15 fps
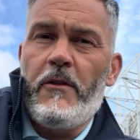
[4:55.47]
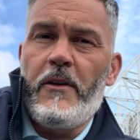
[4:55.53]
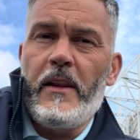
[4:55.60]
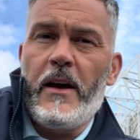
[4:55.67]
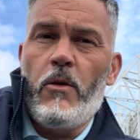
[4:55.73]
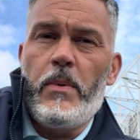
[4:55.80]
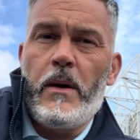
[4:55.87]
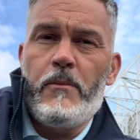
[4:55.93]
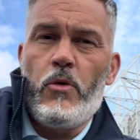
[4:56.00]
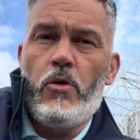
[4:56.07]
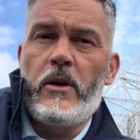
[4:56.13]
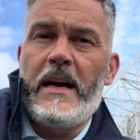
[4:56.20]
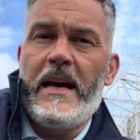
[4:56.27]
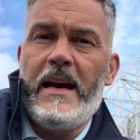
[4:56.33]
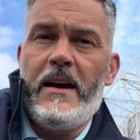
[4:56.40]
a little bit more
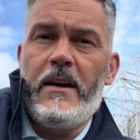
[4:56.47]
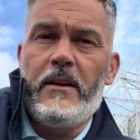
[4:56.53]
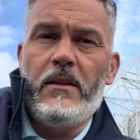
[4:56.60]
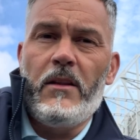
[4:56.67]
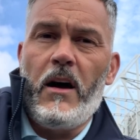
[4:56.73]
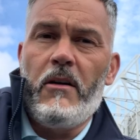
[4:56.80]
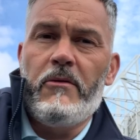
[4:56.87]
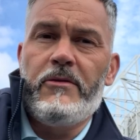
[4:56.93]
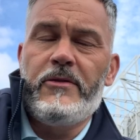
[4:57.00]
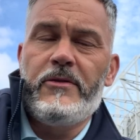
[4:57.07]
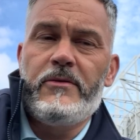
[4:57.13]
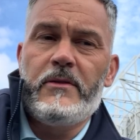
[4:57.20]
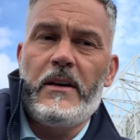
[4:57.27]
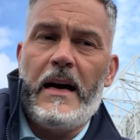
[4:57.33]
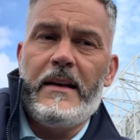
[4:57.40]
care and love
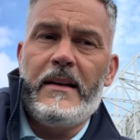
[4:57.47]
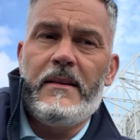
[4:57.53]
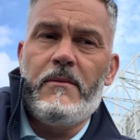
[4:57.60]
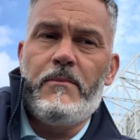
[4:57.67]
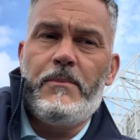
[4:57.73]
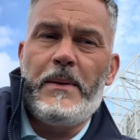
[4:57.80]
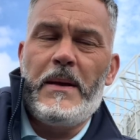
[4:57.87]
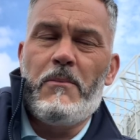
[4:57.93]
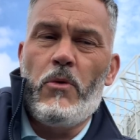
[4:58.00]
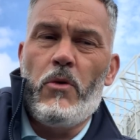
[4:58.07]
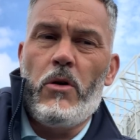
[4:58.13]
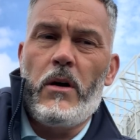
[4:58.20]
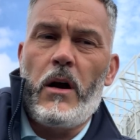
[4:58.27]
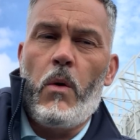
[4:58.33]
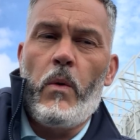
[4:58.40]
and be
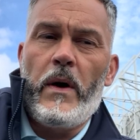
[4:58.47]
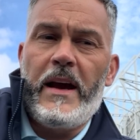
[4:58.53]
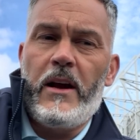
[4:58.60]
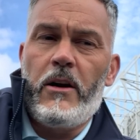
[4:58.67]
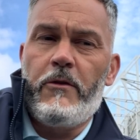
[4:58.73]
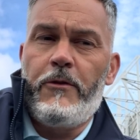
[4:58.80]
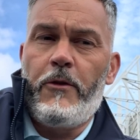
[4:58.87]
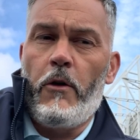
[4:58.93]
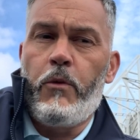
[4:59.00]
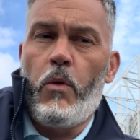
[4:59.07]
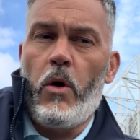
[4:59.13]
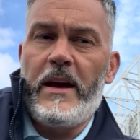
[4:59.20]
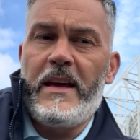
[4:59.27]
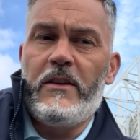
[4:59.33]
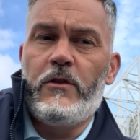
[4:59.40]
more aware of
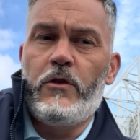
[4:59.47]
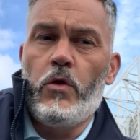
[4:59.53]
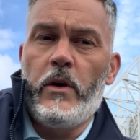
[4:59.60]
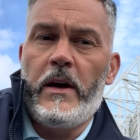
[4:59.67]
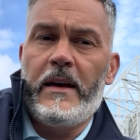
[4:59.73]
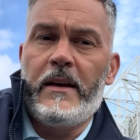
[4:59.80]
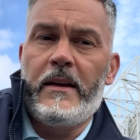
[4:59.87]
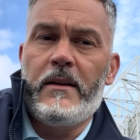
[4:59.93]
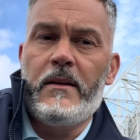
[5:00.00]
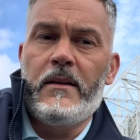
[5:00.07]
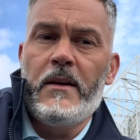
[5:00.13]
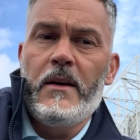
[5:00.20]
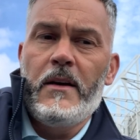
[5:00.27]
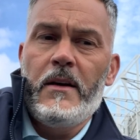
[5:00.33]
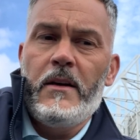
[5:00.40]
what he's doing and
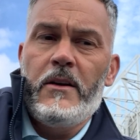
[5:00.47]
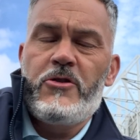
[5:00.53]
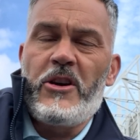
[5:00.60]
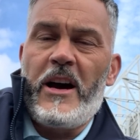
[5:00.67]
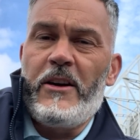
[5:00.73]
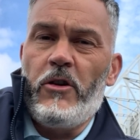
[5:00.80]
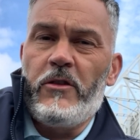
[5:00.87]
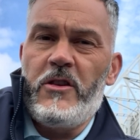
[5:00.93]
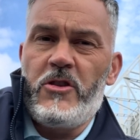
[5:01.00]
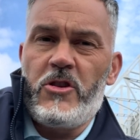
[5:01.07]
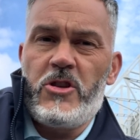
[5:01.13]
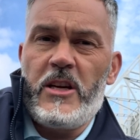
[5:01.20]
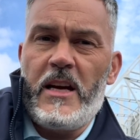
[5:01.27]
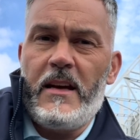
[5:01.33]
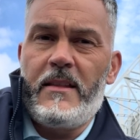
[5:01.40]
try not to just
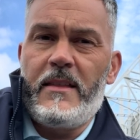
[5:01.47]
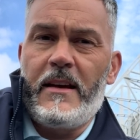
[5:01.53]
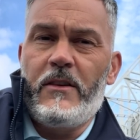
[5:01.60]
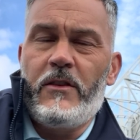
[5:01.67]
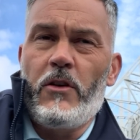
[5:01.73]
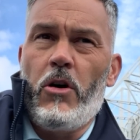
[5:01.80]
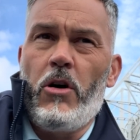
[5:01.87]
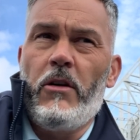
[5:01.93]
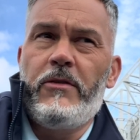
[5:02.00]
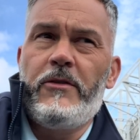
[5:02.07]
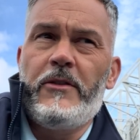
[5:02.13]
shake things off.